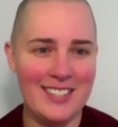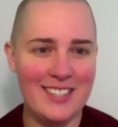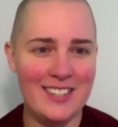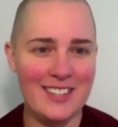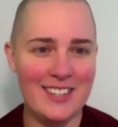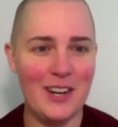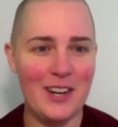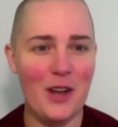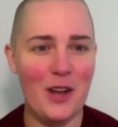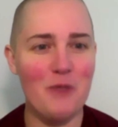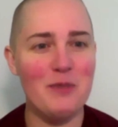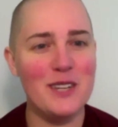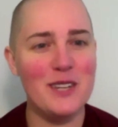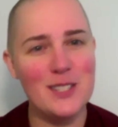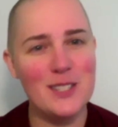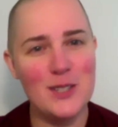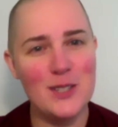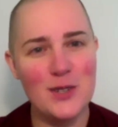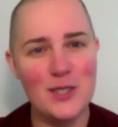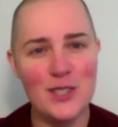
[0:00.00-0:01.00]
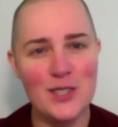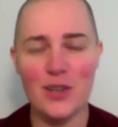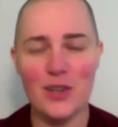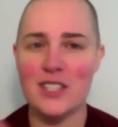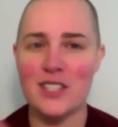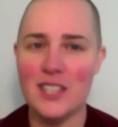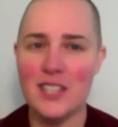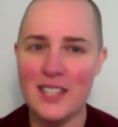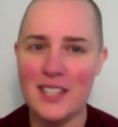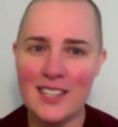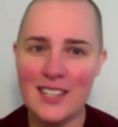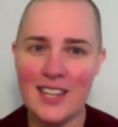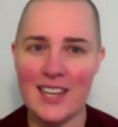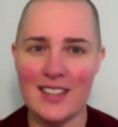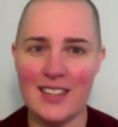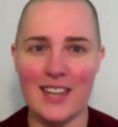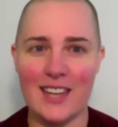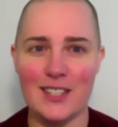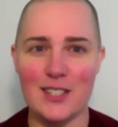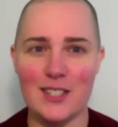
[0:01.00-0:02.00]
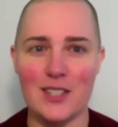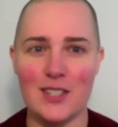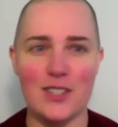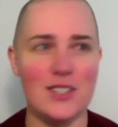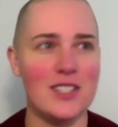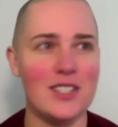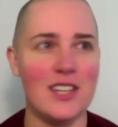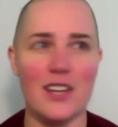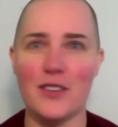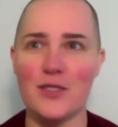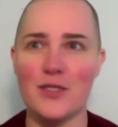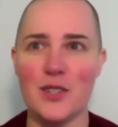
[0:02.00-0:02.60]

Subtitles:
You know, but as soon as you articulate that to yourself,